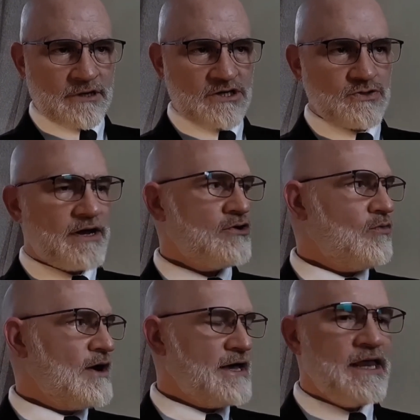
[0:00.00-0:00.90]
So I don't know
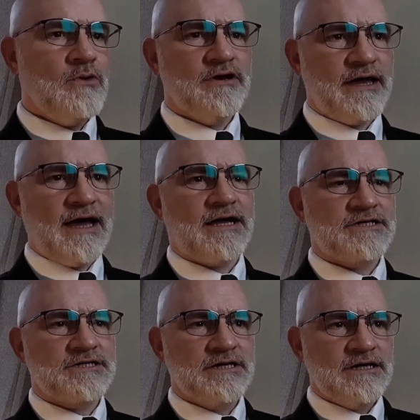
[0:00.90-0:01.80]
why anyone
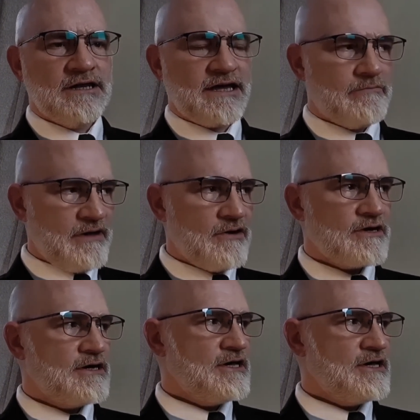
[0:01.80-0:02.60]
acts like America